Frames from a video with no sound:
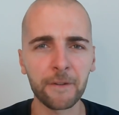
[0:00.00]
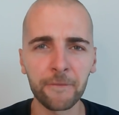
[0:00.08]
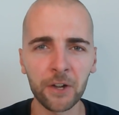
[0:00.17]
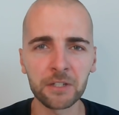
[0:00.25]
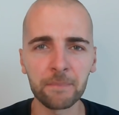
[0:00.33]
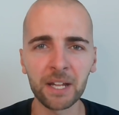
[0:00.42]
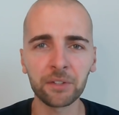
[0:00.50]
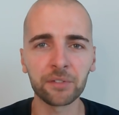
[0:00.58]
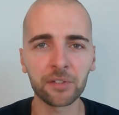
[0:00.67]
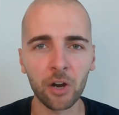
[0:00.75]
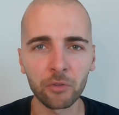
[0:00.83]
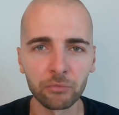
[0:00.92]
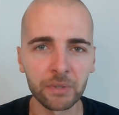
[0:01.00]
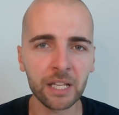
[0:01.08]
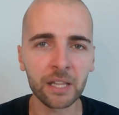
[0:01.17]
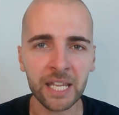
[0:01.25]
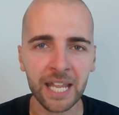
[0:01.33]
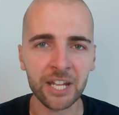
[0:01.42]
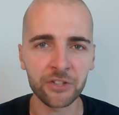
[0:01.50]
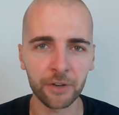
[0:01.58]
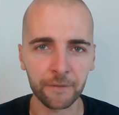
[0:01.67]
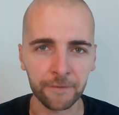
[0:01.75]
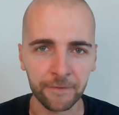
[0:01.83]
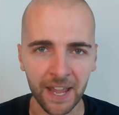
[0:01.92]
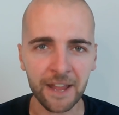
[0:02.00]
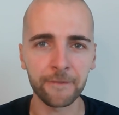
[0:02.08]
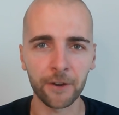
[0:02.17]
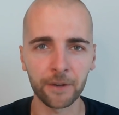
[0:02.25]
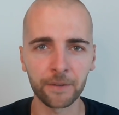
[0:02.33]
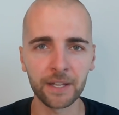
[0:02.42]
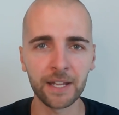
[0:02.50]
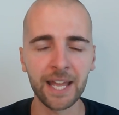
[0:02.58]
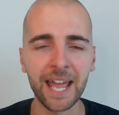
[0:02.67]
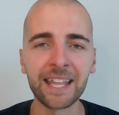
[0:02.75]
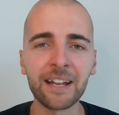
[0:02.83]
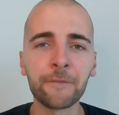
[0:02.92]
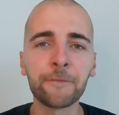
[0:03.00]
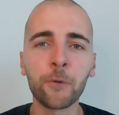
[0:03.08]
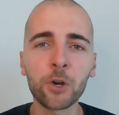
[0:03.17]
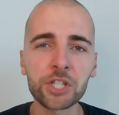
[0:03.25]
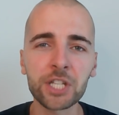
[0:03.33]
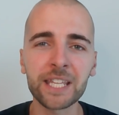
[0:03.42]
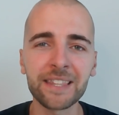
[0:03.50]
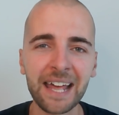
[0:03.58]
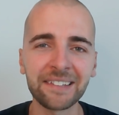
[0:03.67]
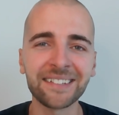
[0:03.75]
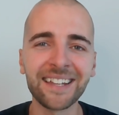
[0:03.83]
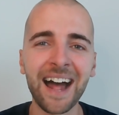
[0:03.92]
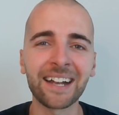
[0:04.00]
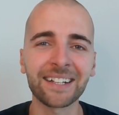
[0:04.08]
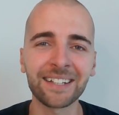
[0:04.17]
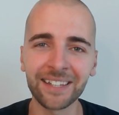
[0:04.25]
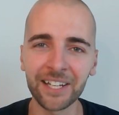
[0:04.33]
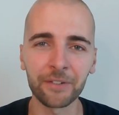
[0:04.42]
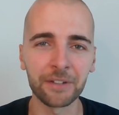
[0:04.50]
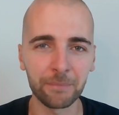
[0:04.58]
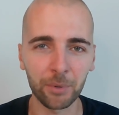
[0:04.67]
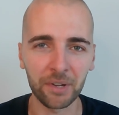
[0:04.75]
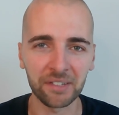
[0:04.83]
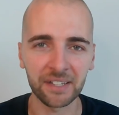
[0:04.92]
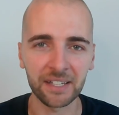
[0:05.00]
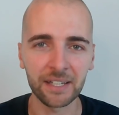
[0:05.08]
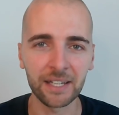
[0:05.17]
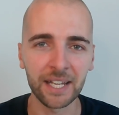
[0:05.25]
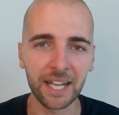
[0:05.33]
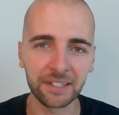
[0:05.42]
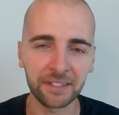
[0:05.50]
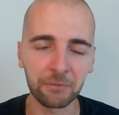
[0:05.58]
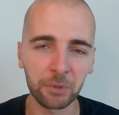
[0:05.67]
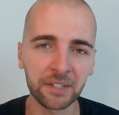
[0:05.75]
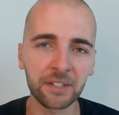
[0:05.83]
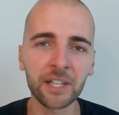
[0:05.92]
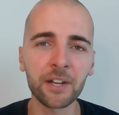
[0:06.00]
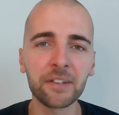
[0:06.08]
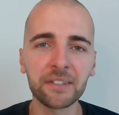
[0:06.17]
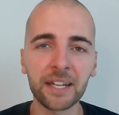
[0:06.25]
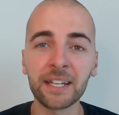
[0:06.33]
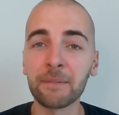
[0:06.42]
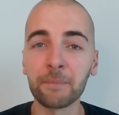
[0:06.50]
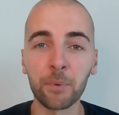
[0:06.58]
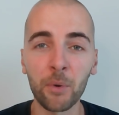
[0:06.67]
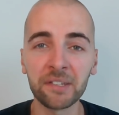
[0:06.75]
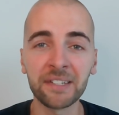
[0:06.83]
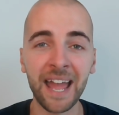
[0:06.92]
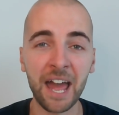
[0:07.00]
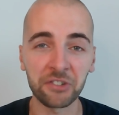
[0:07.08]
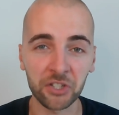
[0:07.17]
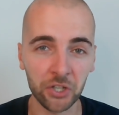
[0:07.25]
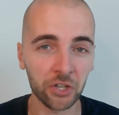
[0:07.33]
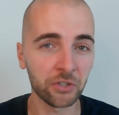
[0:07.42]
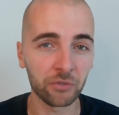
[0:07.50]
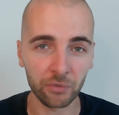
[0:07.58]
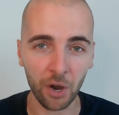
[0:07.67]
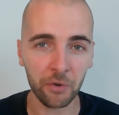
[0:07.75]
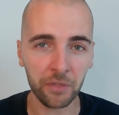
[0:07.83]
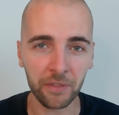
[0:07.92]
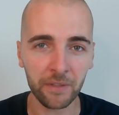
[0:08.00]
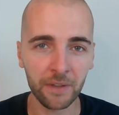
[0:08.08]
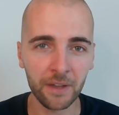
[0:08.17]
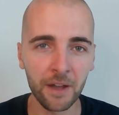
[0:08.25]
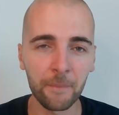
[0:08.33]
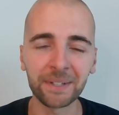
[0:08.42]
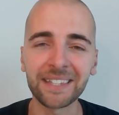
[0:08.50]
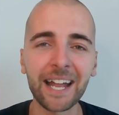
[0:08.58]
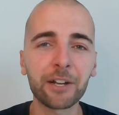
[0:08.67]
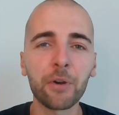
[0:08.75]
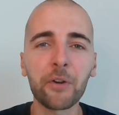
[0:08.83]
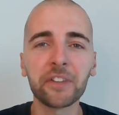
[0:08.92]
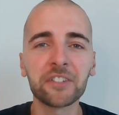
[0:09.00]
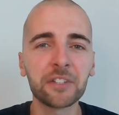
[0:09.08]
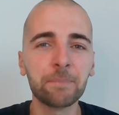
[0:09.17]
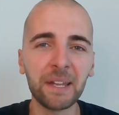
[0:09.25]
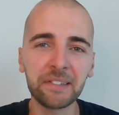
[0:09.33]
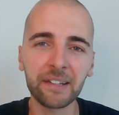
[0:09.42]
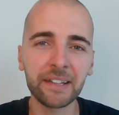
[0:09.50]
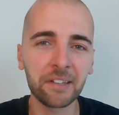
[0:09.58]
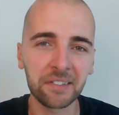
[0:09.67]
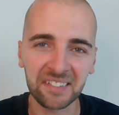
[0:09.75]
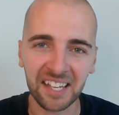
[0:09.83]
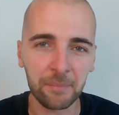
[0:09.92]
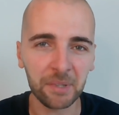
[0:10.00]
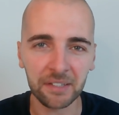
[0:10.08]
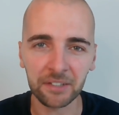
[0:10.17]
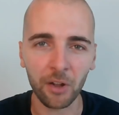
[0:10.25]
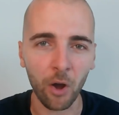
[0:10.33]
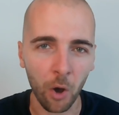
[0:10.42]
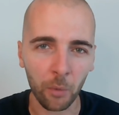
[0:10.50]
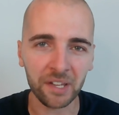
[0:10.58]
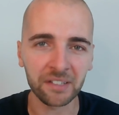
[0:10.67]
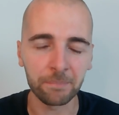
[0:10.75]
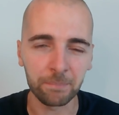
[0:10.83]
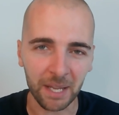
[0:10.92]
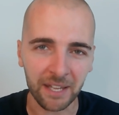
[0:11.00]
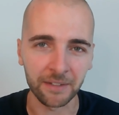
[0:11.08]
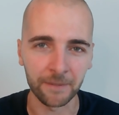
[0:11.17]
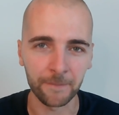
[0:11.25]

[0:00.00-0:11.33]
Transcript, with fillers: fundamentals are really in your favor. And unfortunately, that's not clear in Boise. What's clear is that Boise has good growth, but that growth is just basically the same as it's always been.